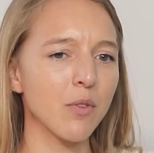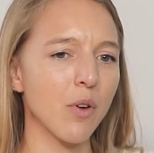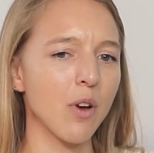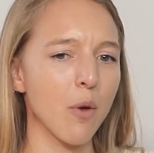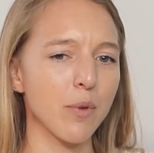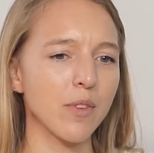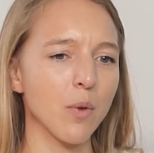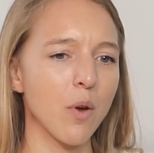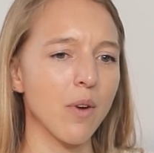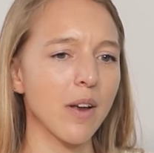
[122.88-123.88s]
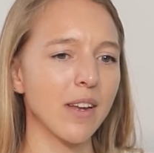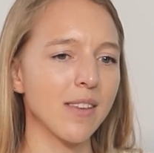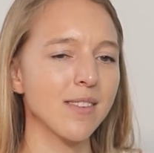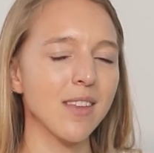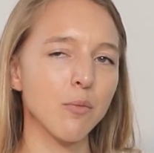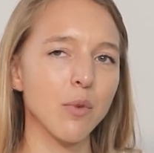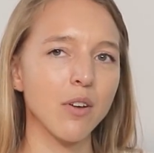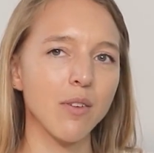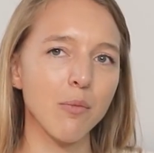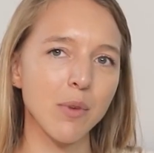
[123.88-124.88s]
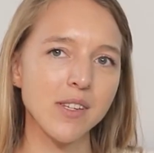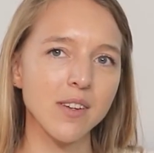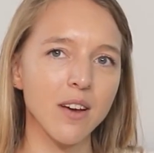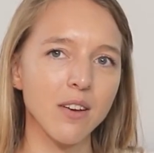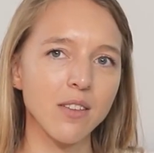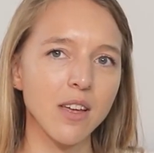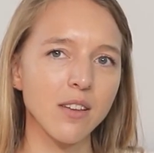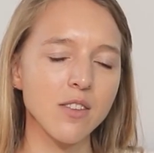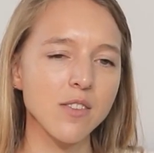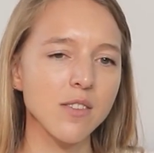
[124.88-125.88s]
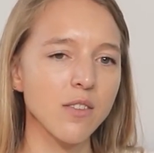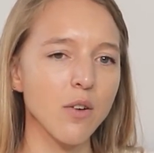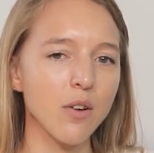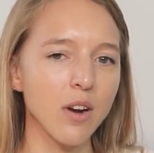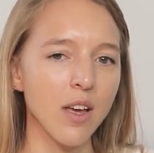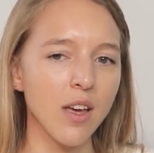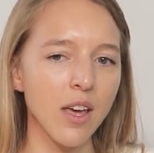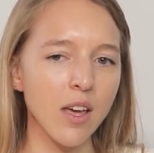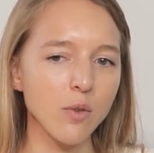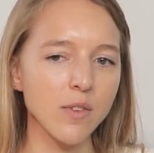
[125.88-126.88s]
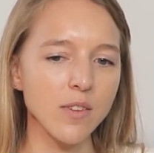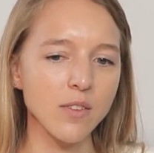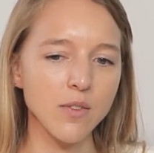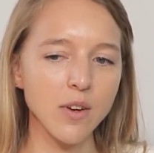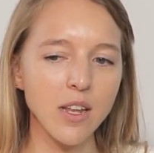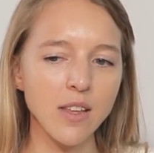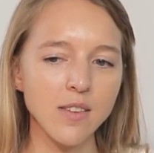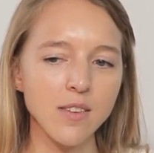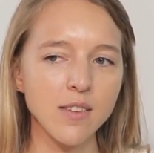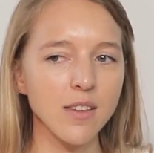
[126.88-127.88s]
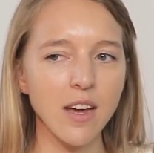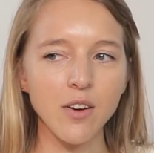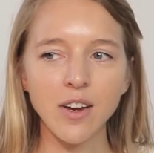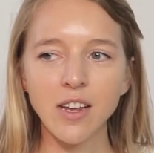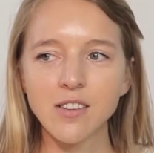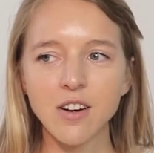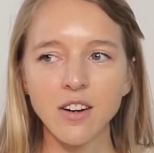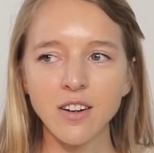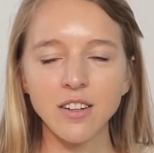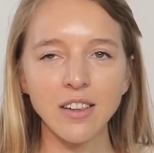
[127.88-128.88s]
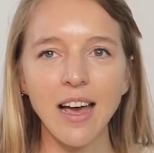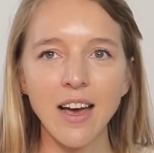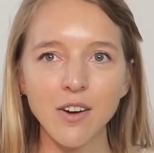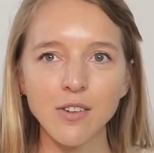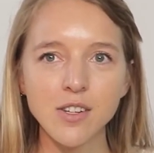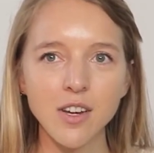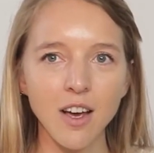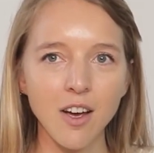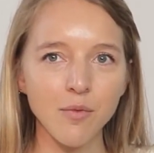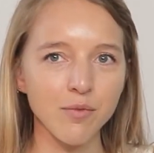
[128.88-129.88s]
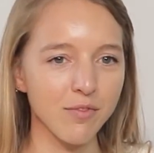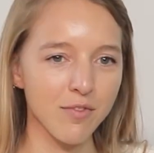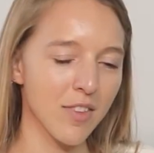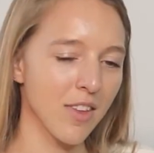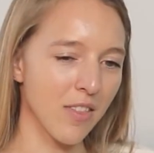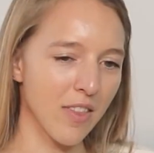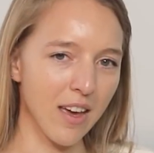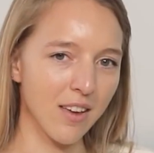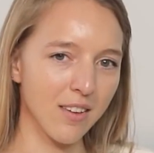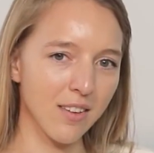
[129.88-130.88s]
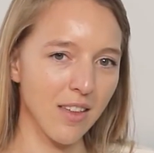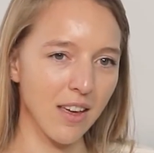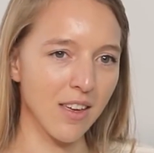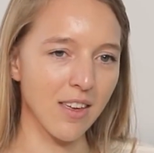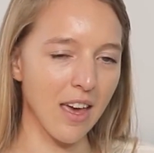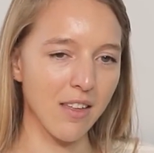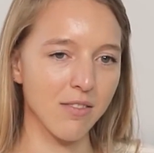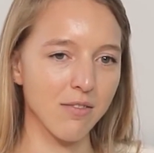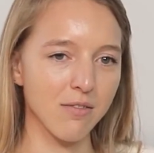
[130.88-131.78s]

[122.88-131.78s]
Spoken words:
grown up as well around that stigma around mental health, and just thought it was this really scary dark cloud that can get